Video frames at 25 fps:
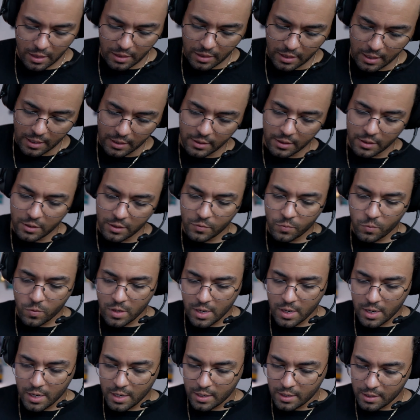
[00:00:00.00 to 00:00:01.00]
this is
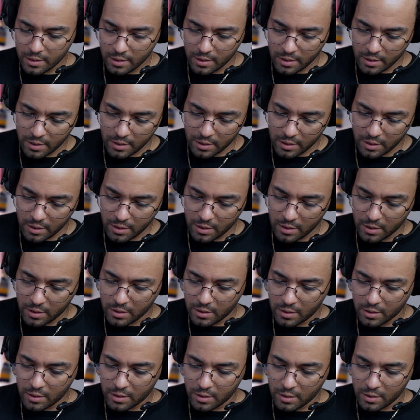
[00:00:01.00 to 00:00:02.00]

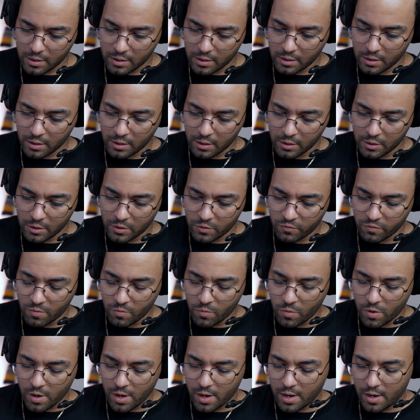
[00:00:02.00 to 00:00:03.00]
because
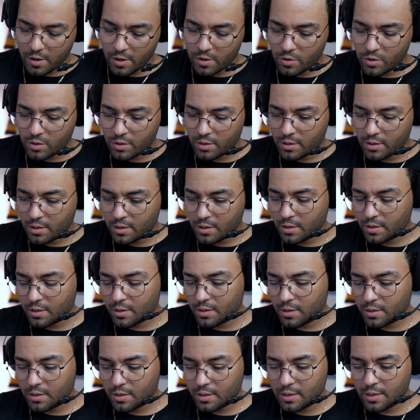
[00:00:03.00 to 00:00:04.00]
from what
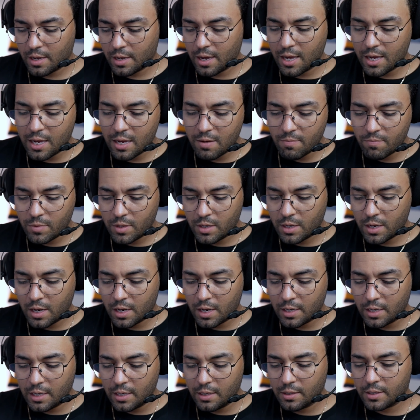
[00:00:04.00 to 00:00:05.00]
AMD
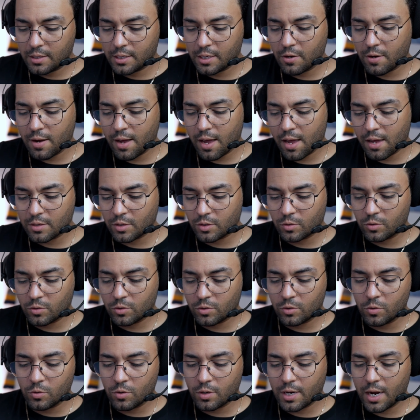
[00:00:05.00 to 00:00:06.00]
and Intel has
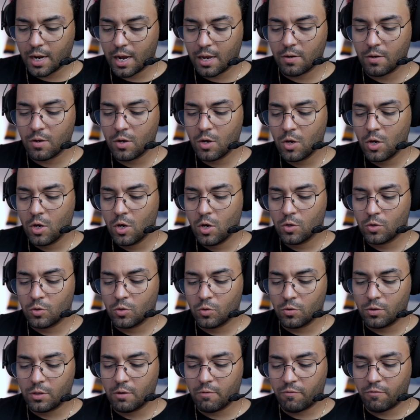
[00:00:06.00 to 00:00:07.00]

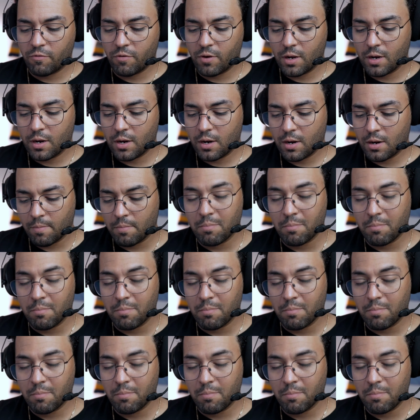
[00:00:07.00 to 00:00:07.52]
two different